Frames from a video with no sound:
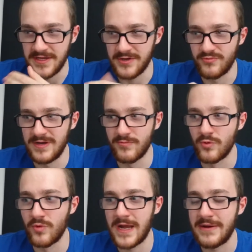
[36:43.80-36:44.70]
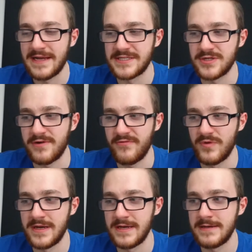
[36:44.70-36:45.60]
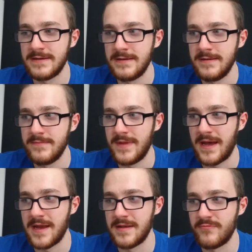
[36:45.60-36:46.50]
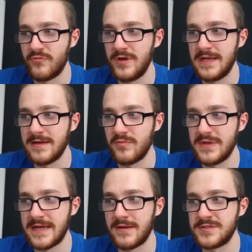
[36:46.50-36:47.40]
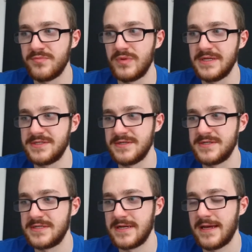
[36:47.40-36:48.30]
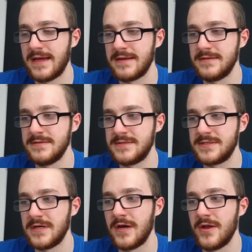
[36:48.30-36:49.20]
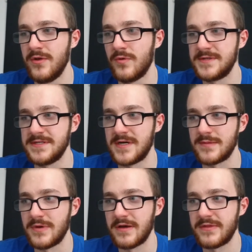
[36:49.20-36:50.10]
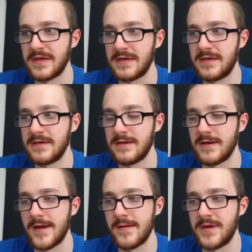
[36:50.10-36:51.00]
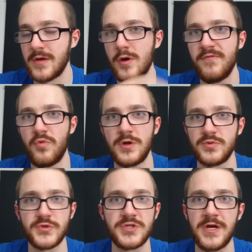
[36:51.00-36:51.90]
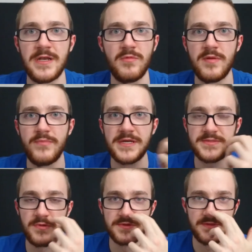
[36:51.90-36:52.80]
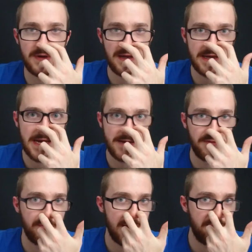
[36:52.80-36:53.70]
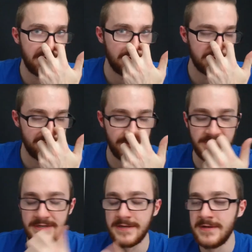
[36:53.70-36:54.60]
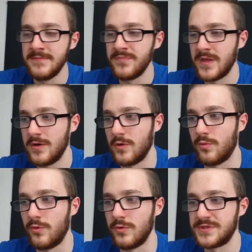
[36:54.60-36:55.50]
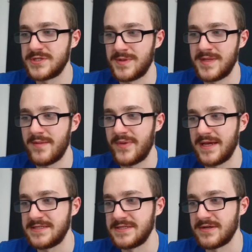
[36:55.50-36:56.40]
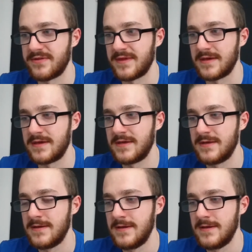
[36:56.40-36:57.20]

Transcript: I think you could really rule out id Software and really it will be down to Blizzard and uh, Naughty Dog. But I think uh, you know Overwatch will certainly win best multiplayer game and may pick up some other awards. So on that basis, I think